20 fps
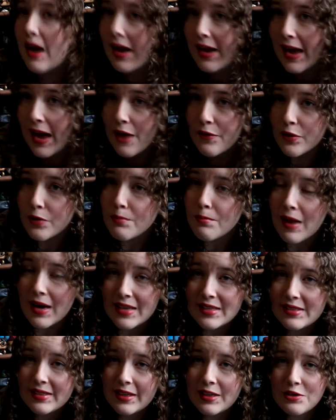I have on
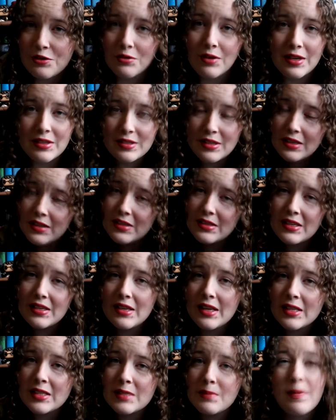my schedule. As you can see,
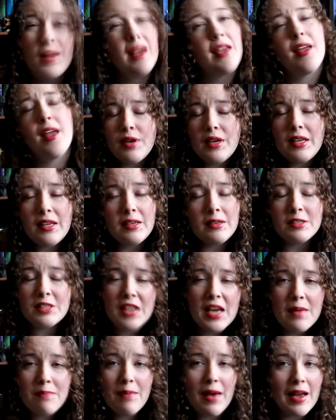that's my pretty
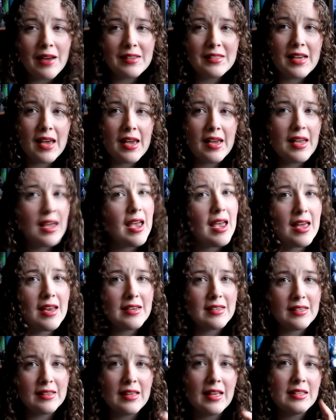jam-packed day,
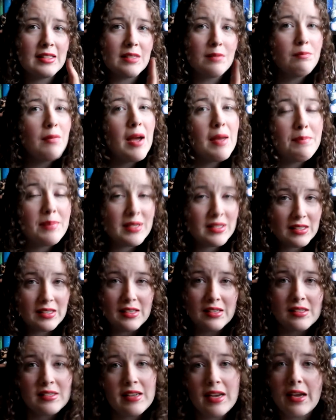and that's my
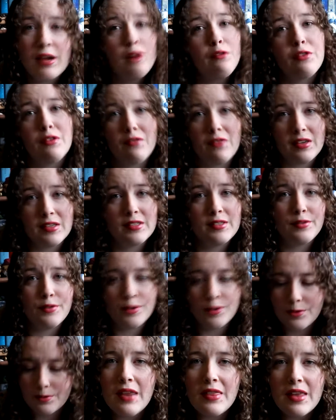busiest day of the
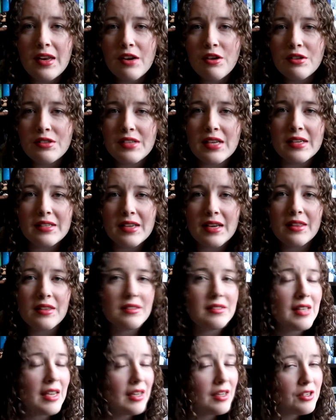festival. And then on Saturday the
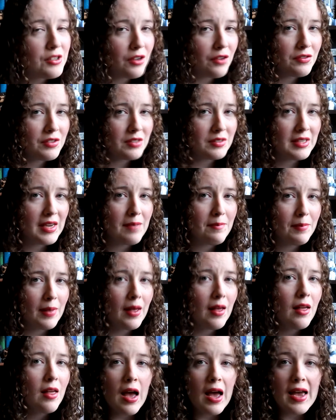2nd of
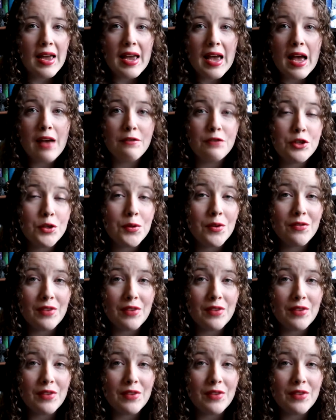September, I have two